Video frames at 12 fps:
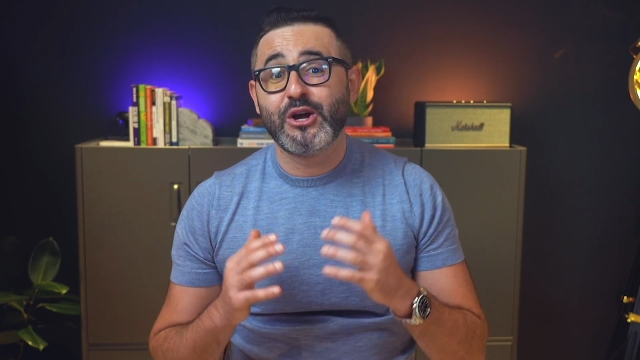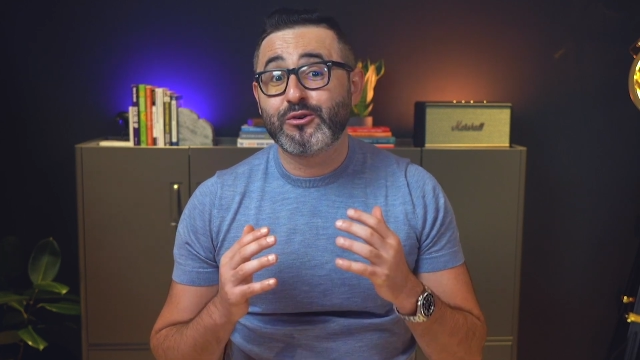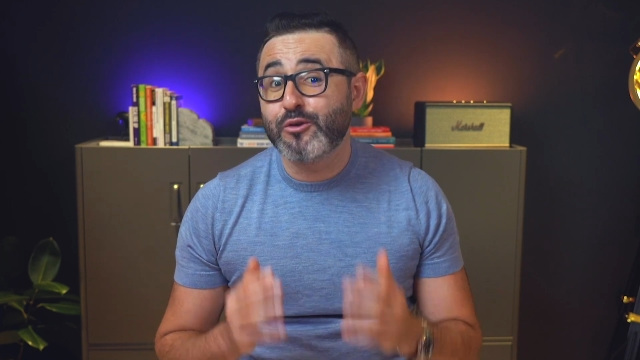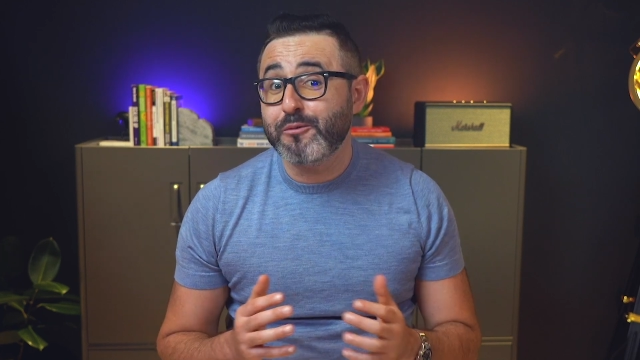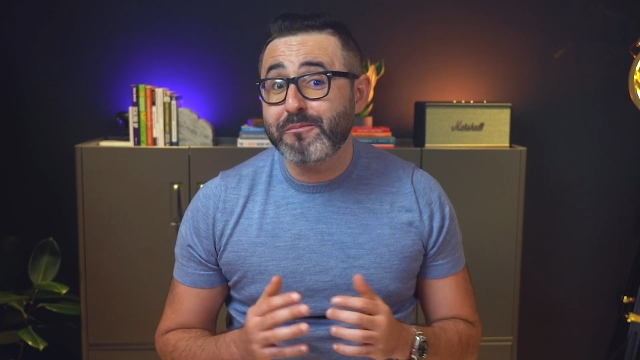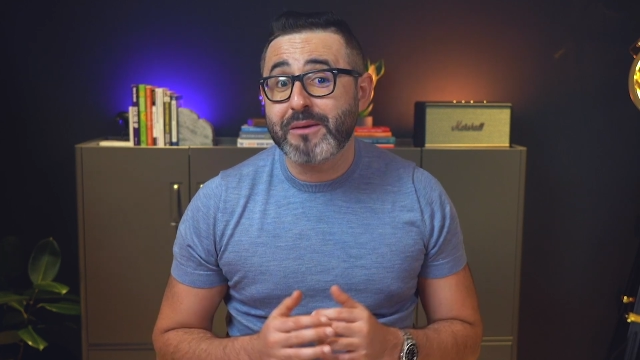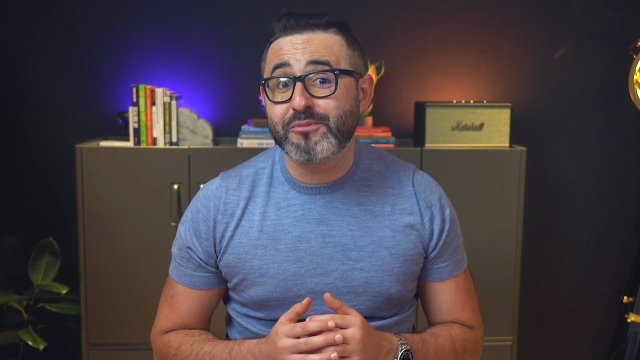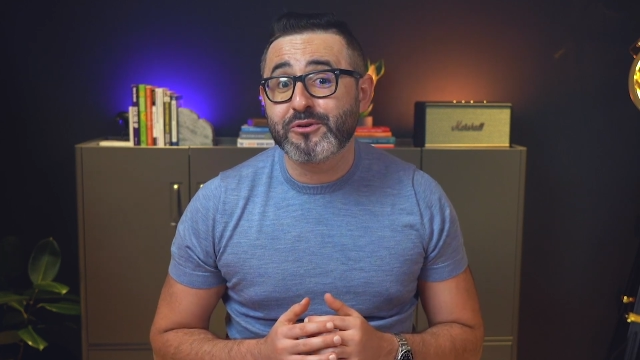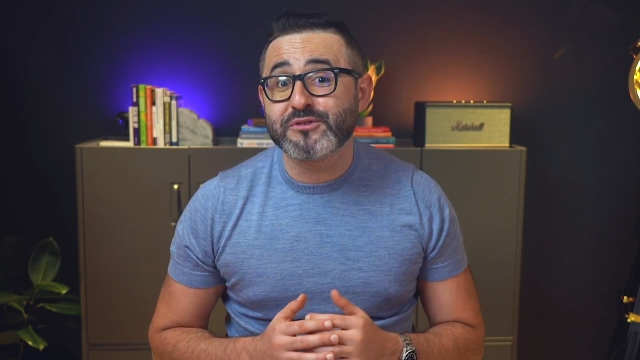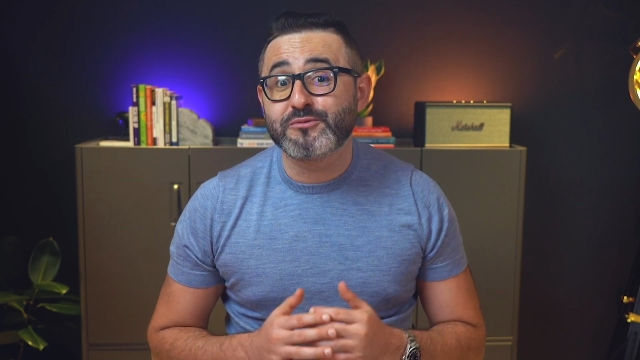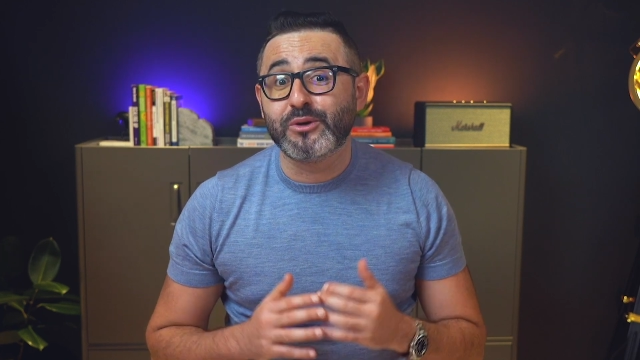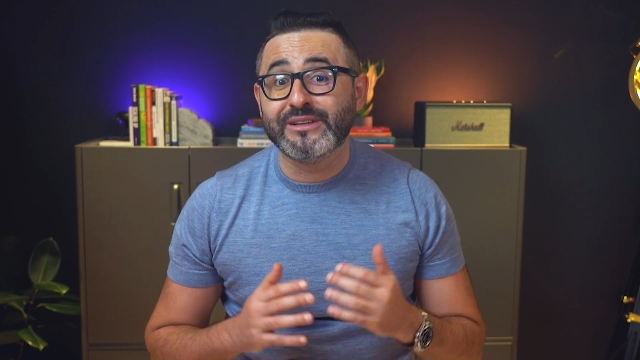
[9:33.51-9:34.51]
Group
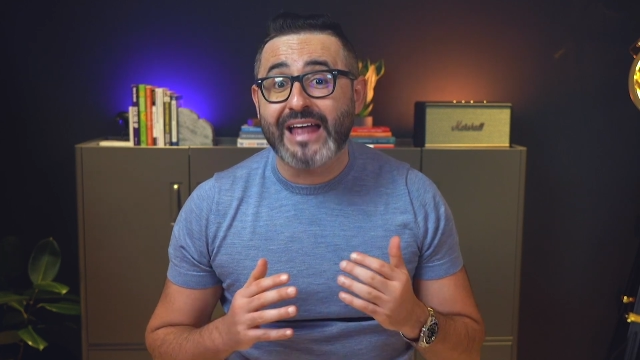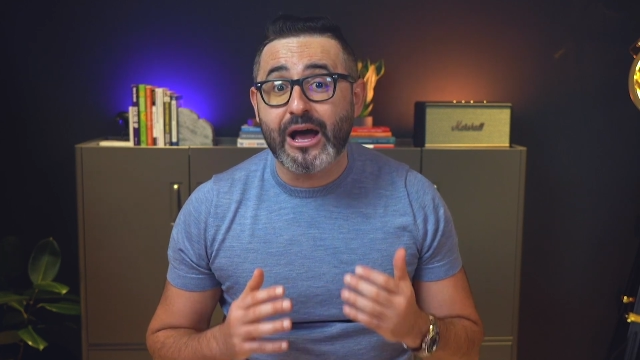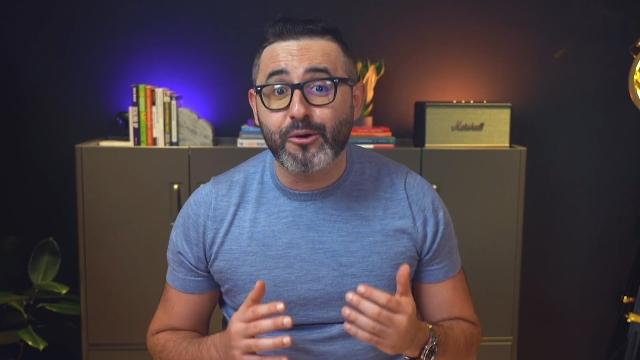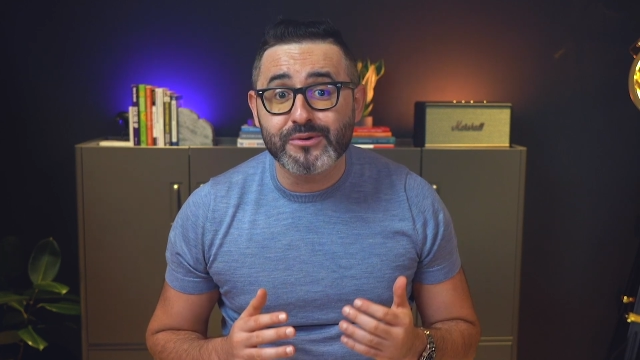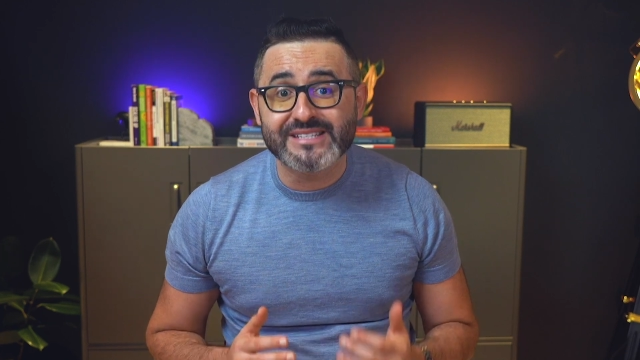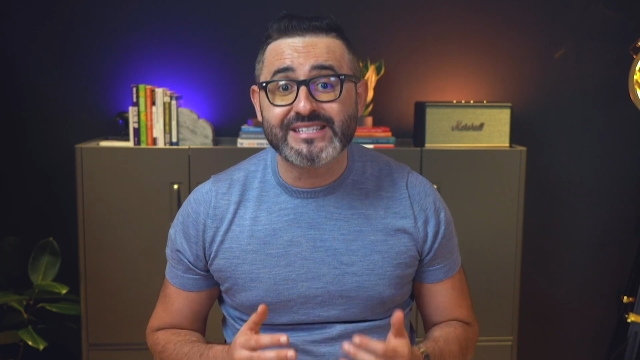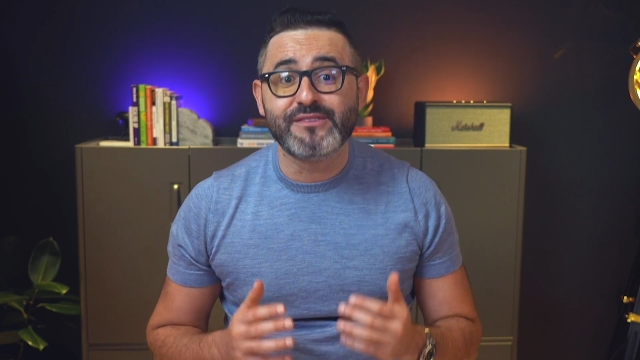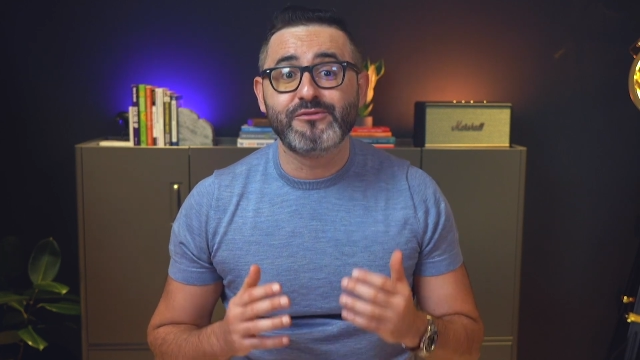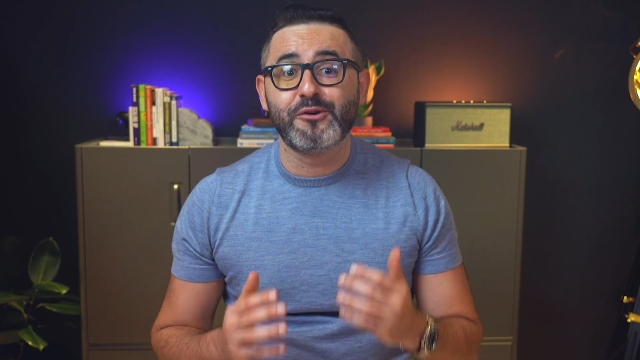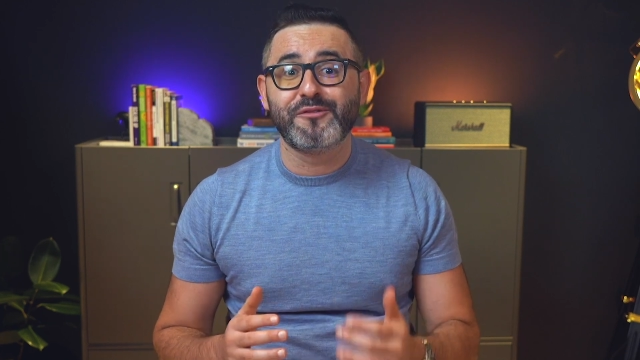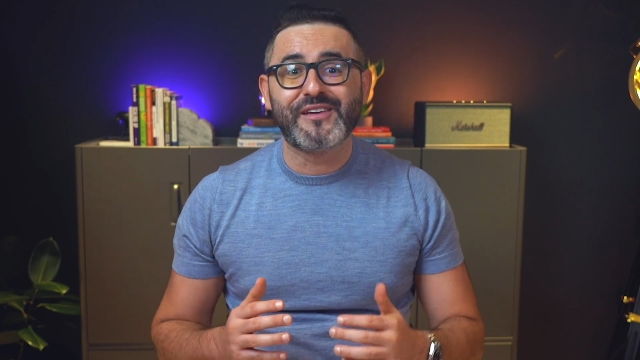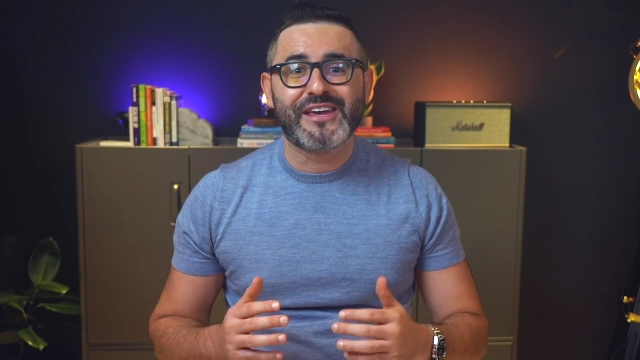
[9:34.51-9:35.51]
members will now receive
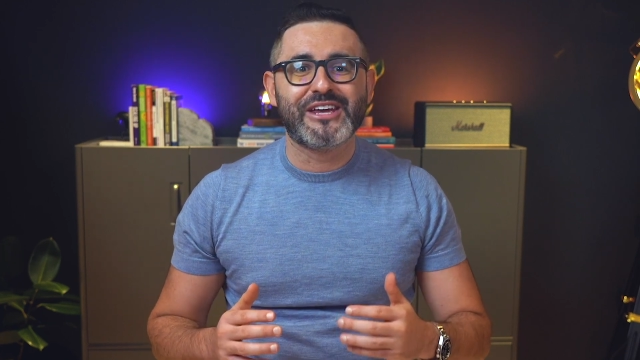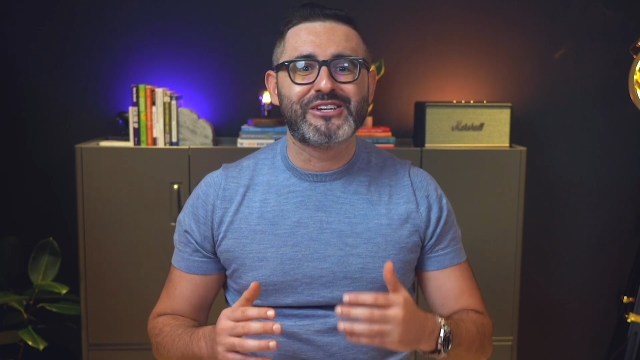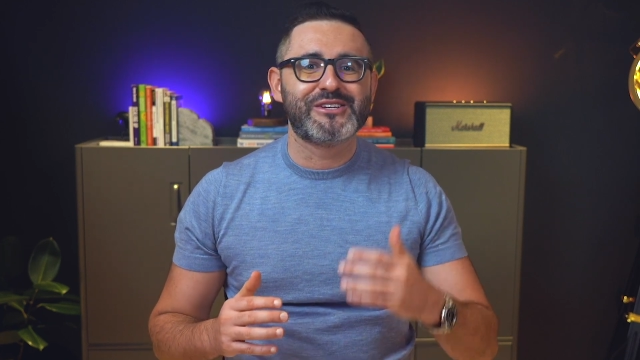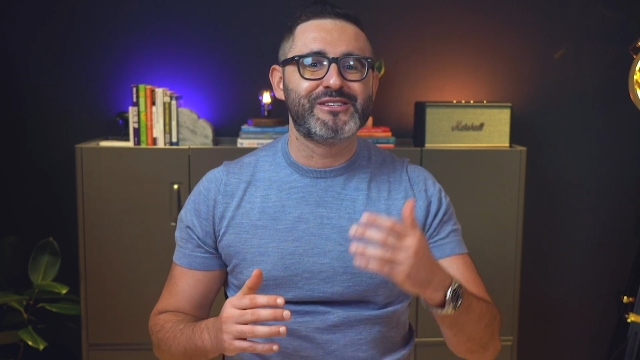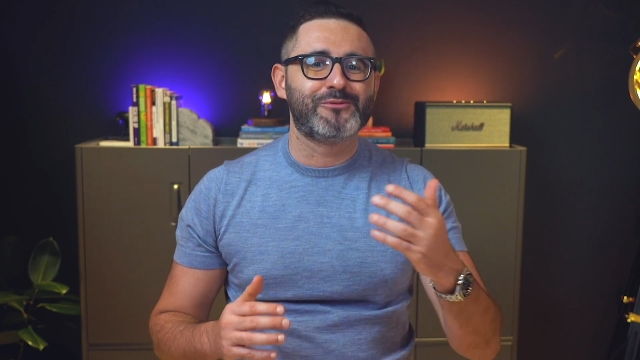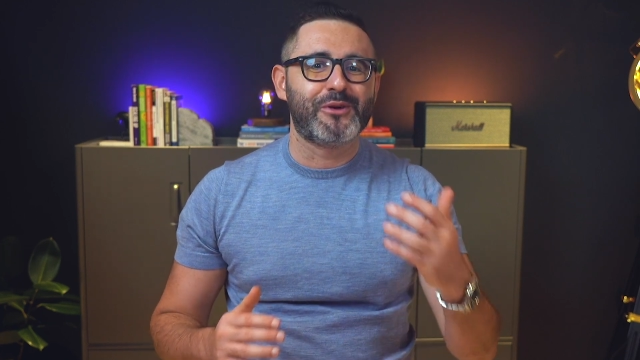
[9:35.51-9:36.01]
notifications